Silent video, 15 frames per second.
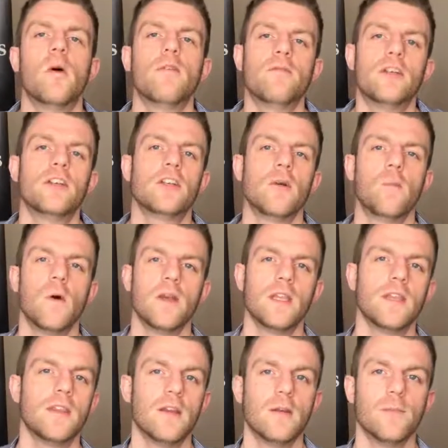more efficient in what
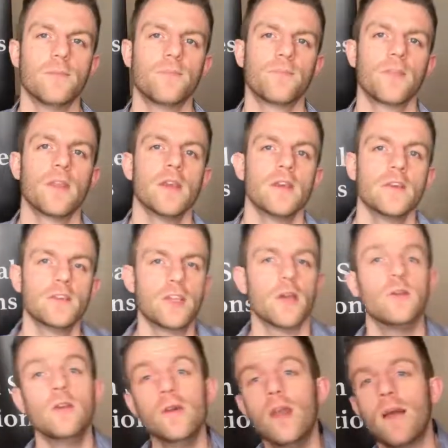you do. So
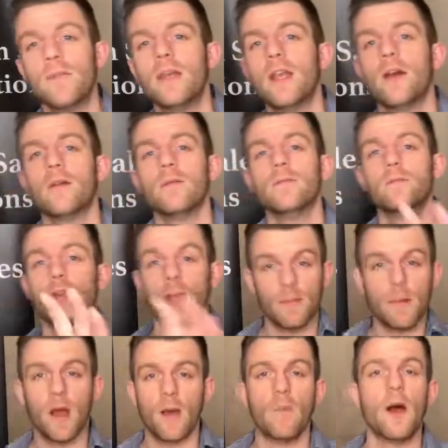you let me know,
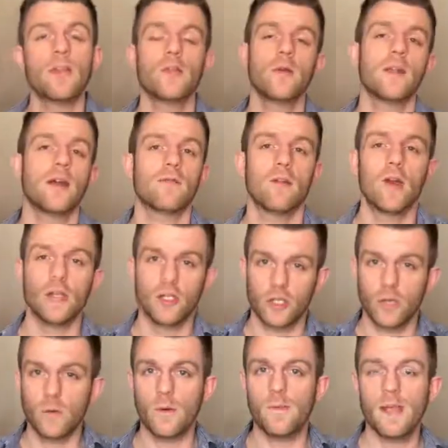am I doing that right?
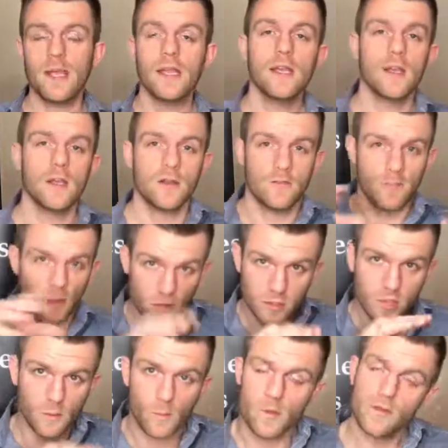Should we be
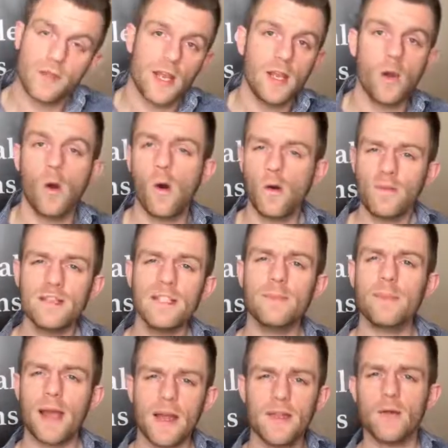focusing on one thing, or is it
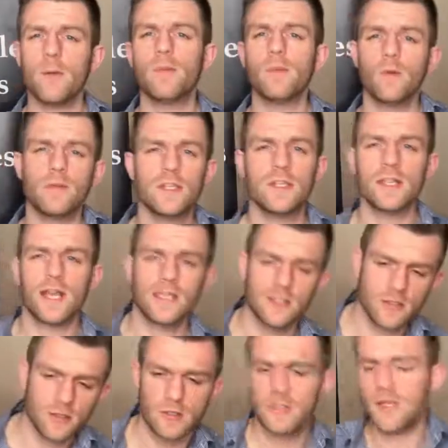better that we multitask
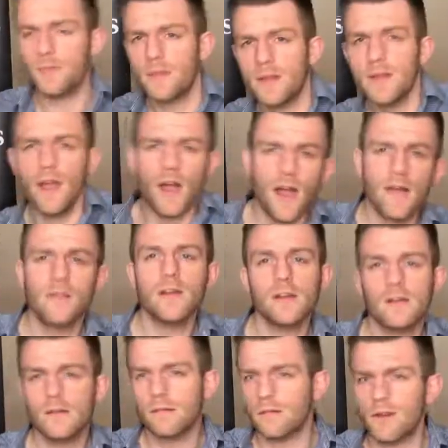and just dip and dive
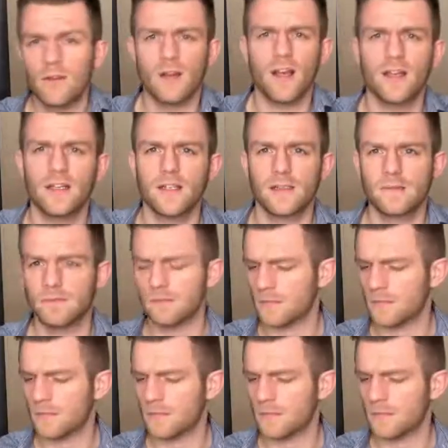and look like a